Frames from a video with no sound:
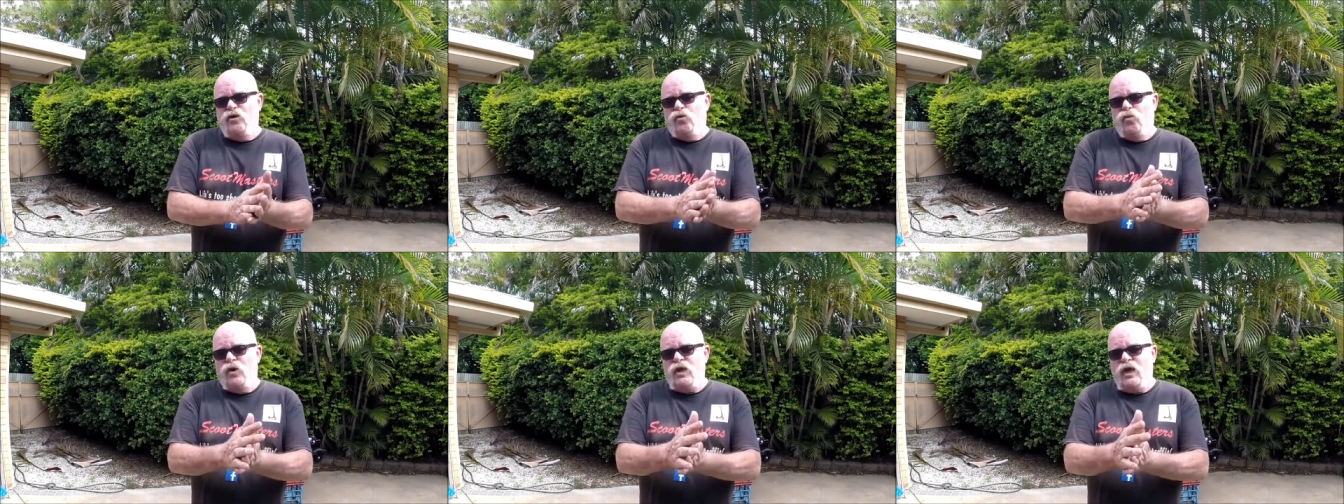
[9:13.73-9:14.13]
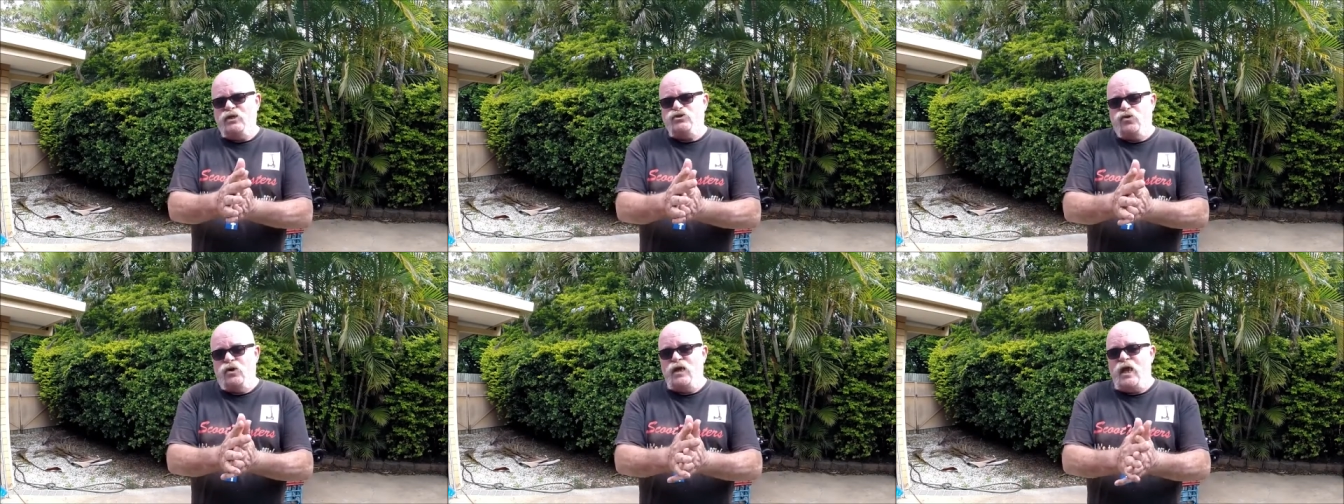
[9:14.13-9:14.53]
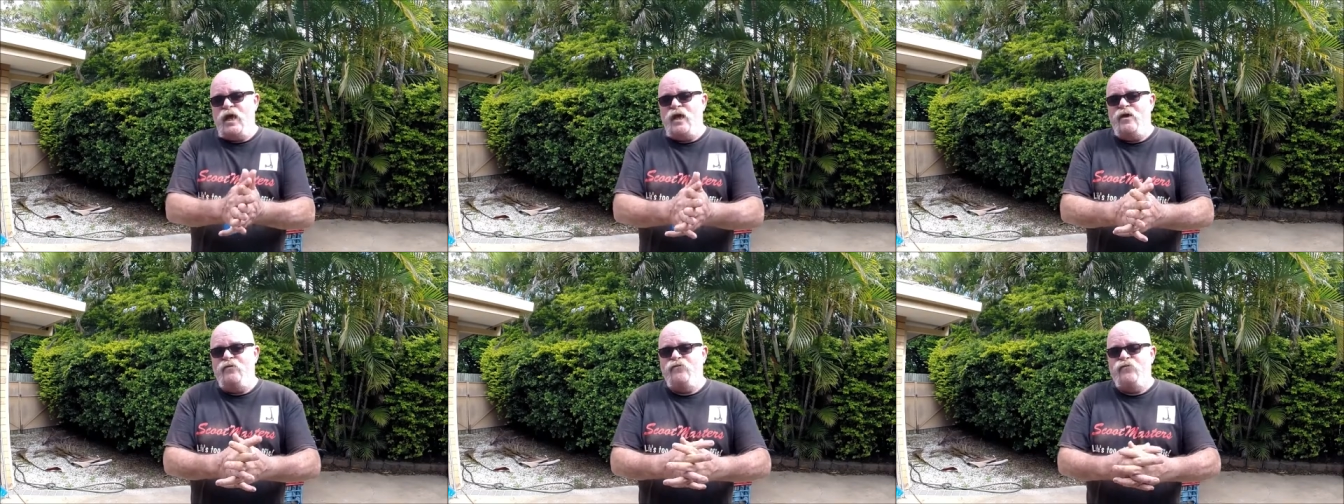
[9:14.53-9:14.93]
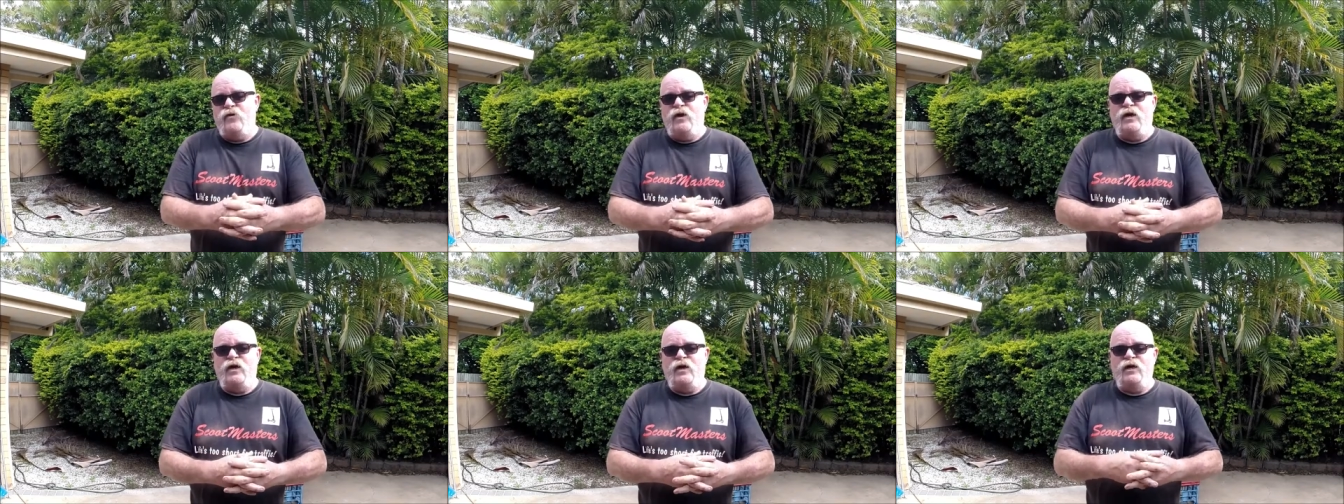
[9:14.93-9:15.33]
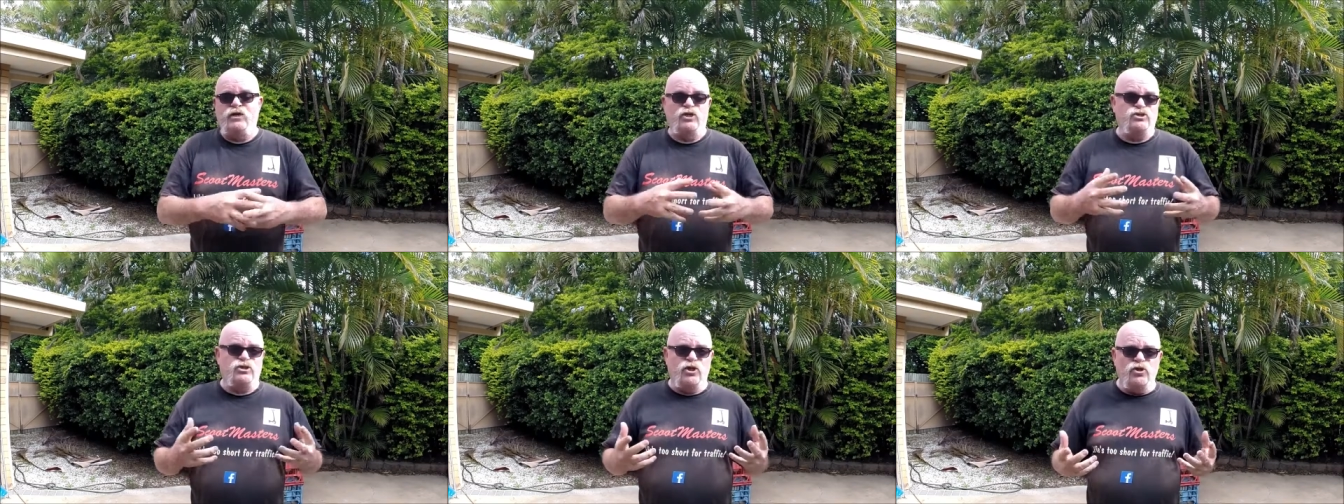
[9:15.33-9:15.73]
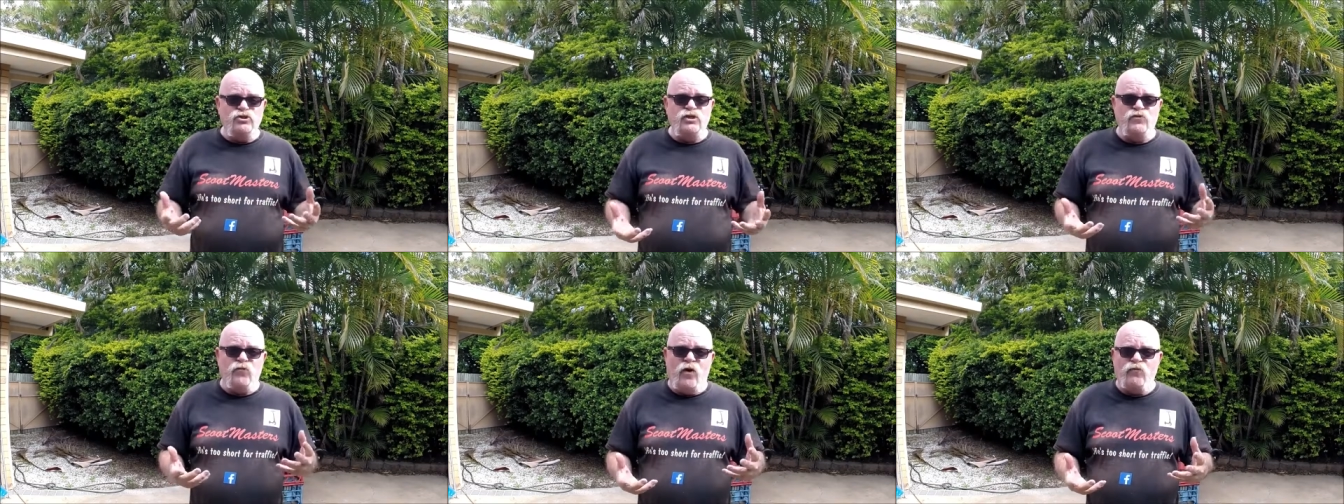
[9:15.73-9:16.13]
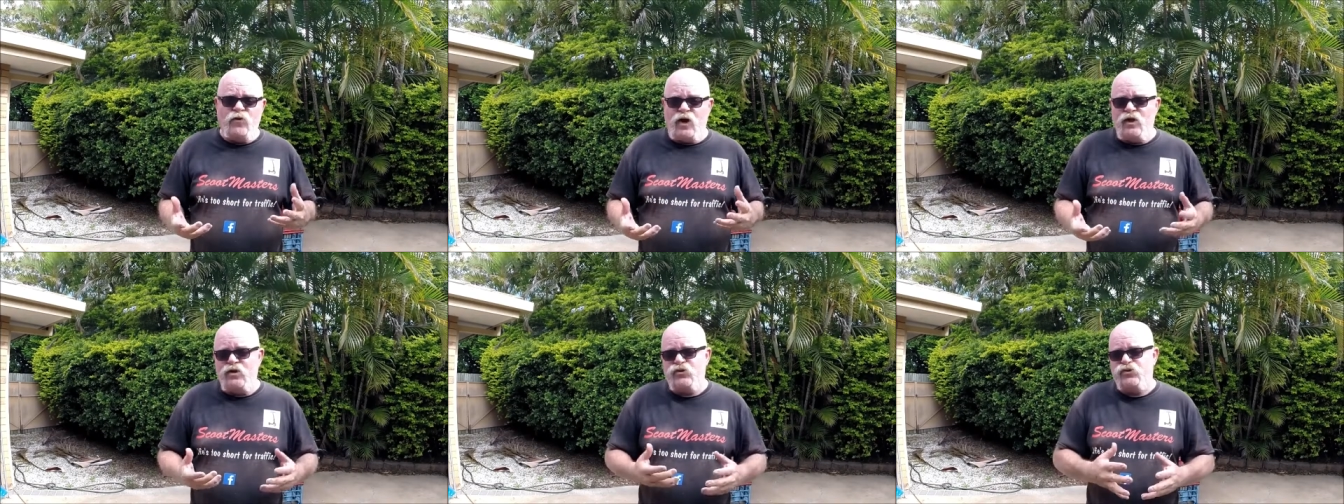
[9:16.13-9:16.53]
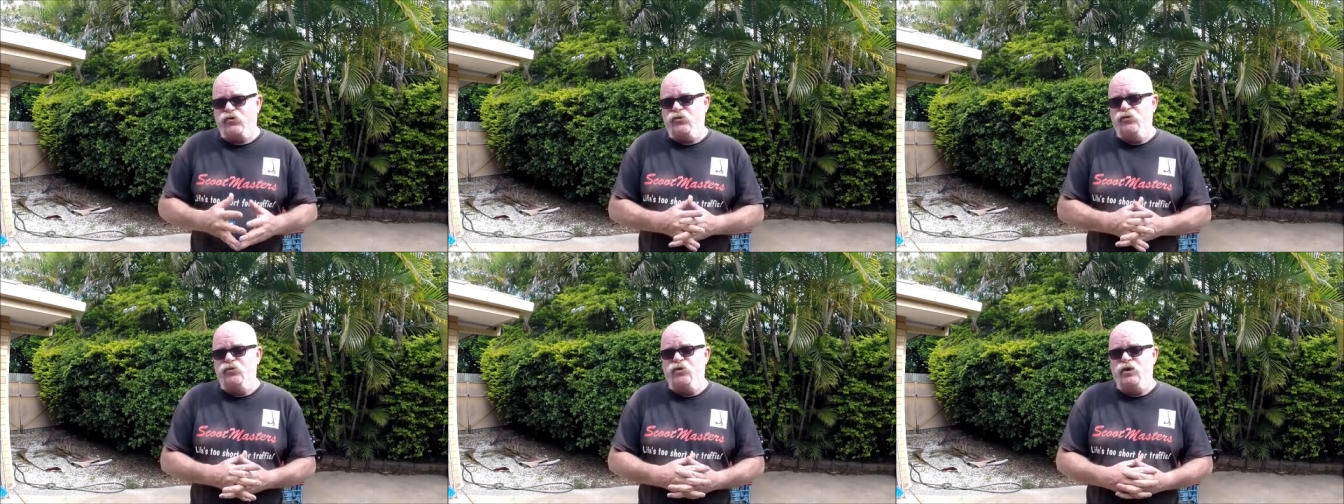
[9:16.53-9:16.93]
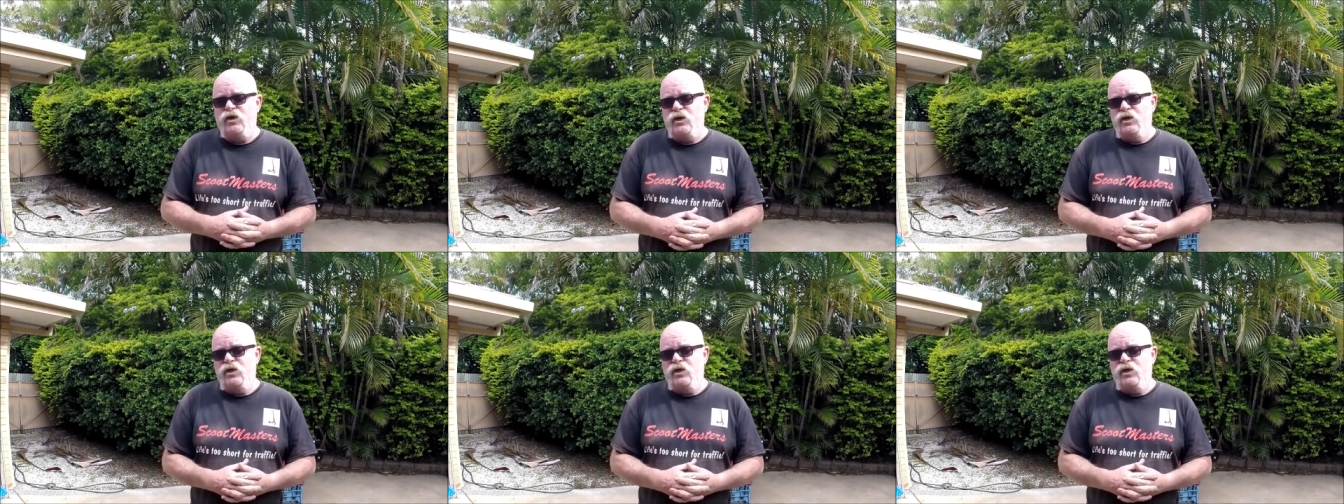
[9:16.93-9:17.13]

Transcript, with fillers: We actually have an exclusive offer through